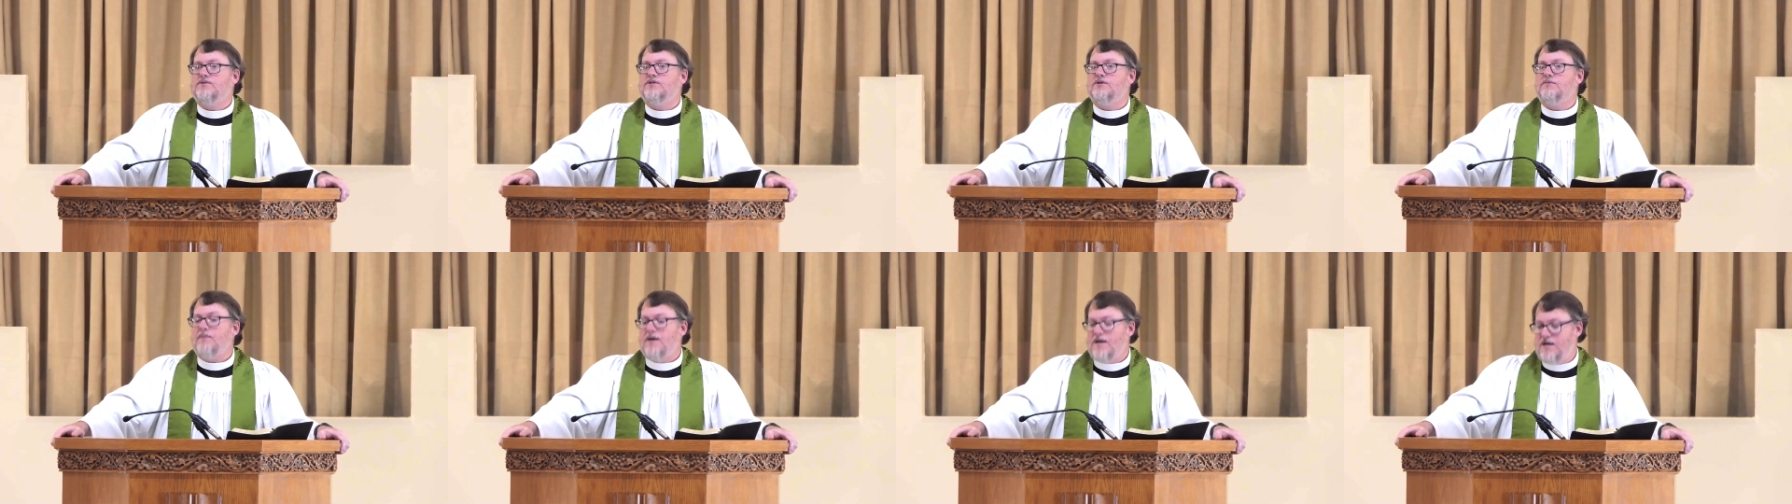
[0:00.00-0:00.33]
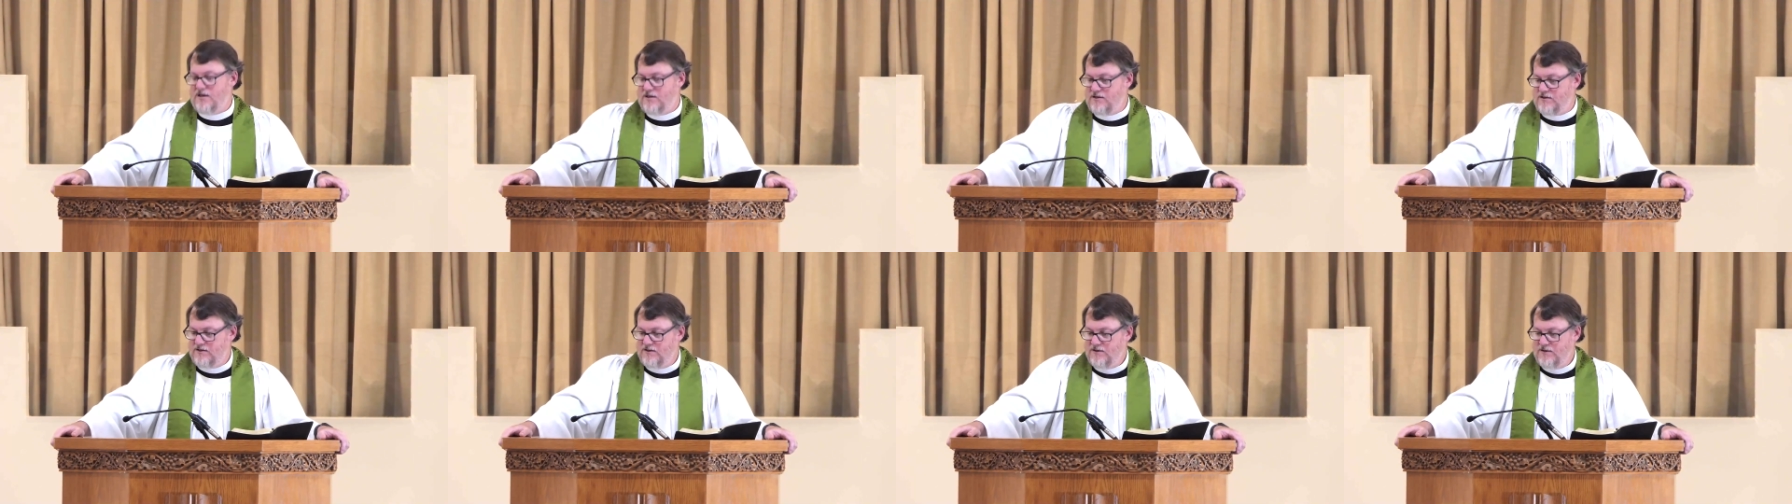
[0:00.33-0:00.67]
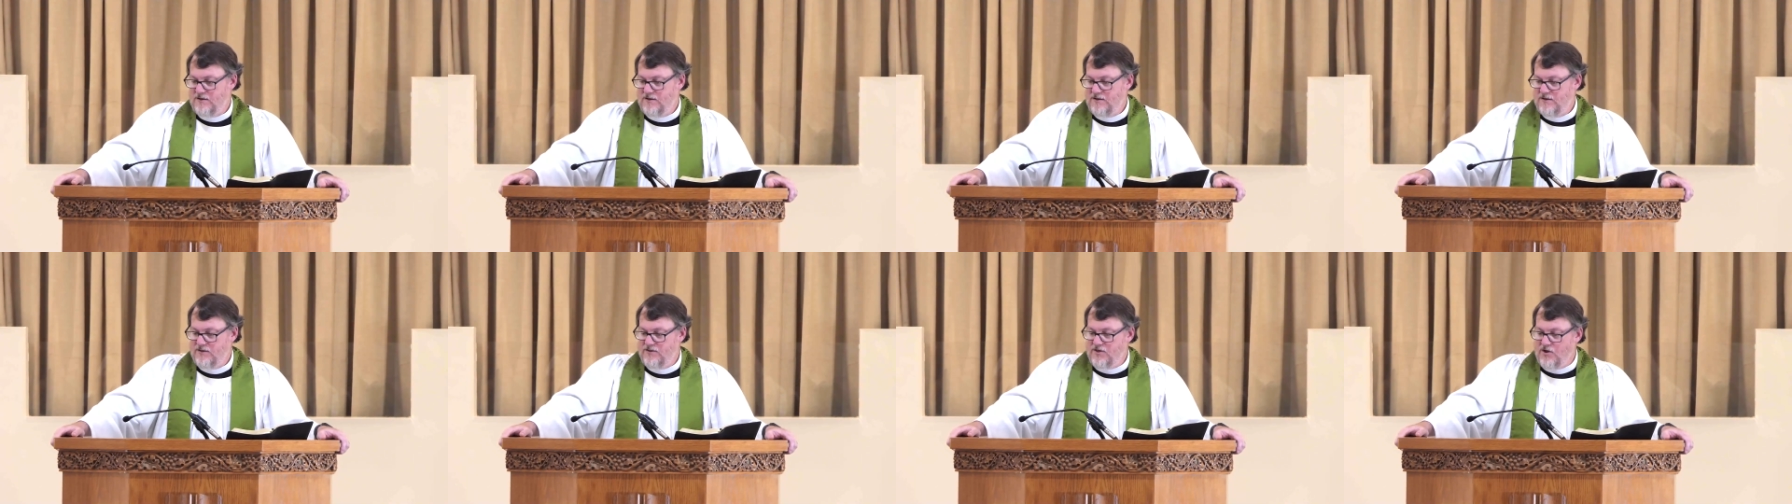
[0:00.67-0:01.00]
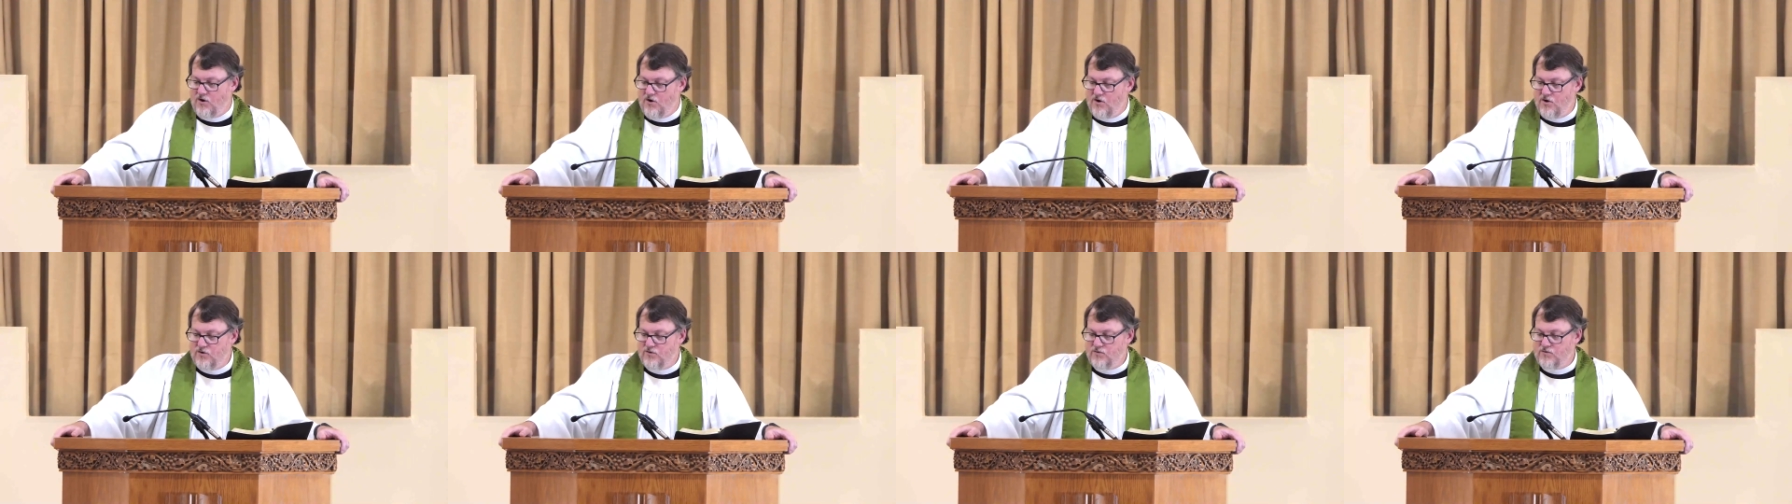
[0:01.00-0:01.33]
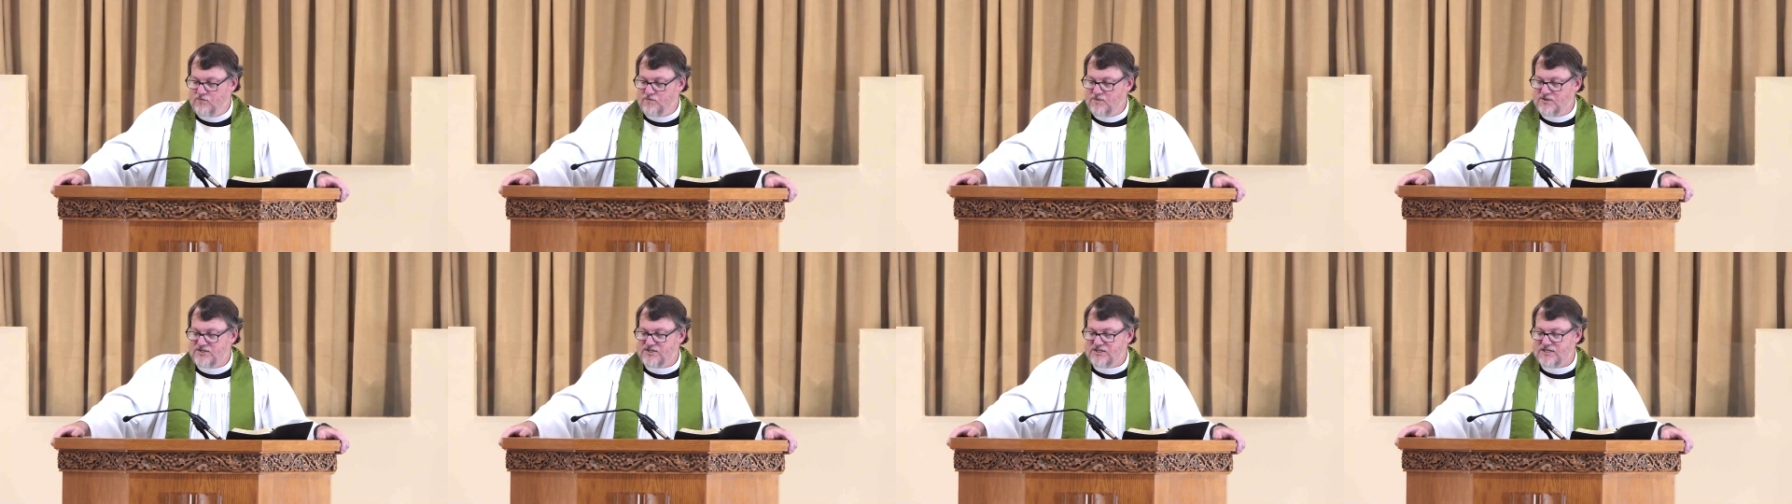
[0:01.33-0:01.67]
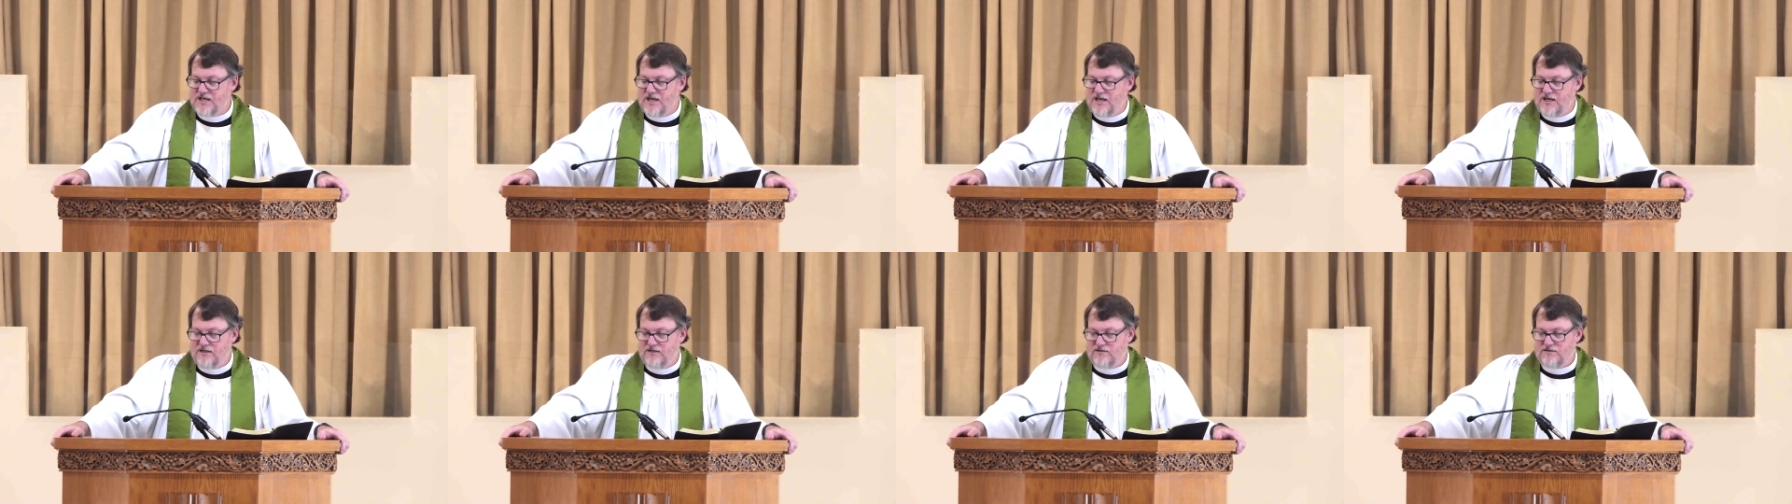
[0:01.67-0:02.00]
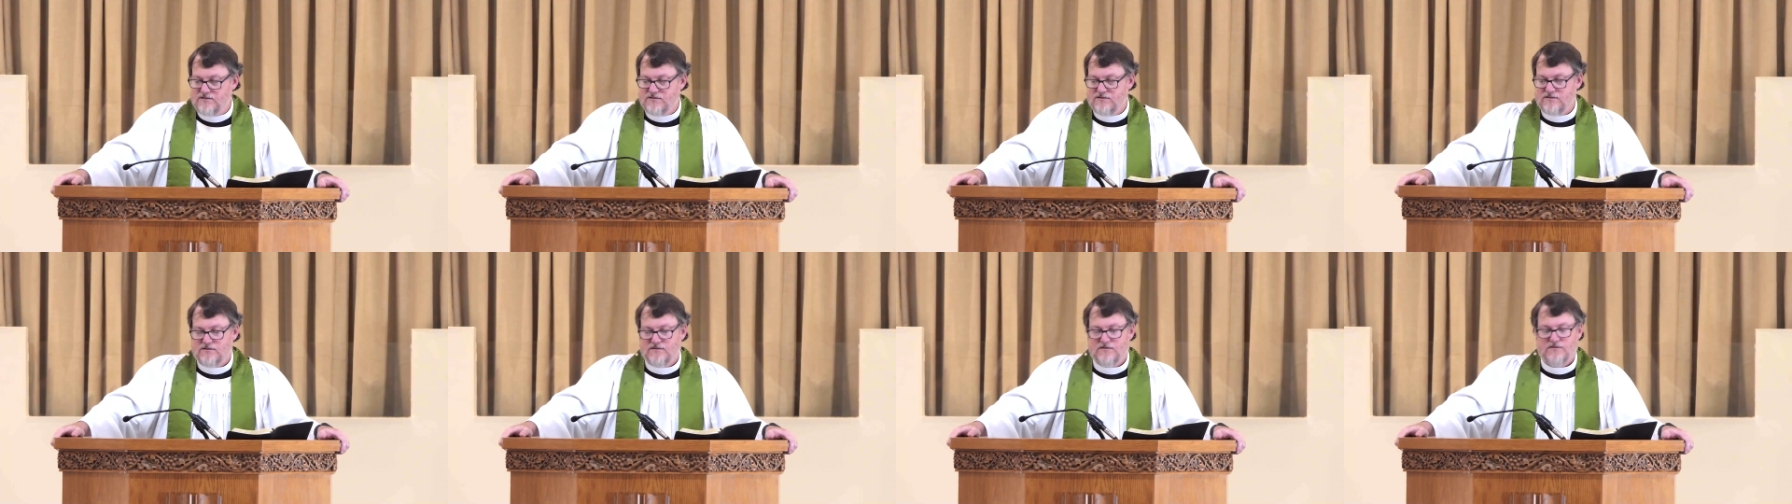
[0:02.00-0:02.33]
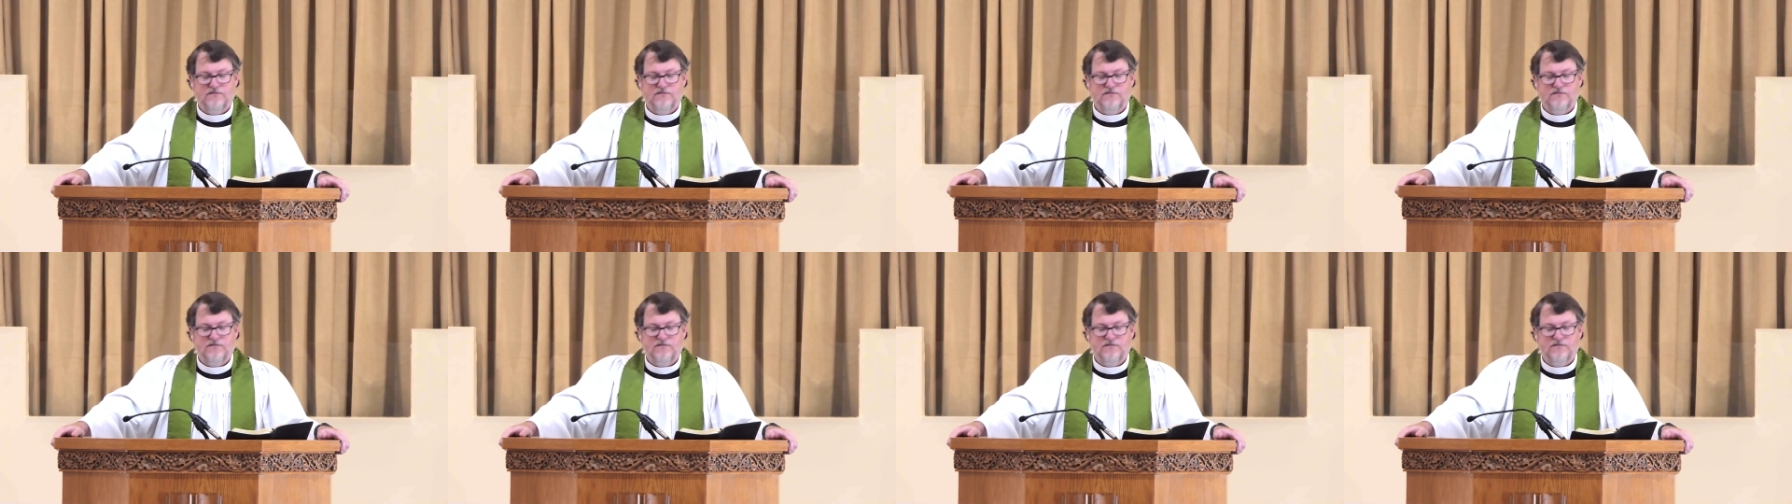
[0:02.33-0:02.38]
make their own mistakes.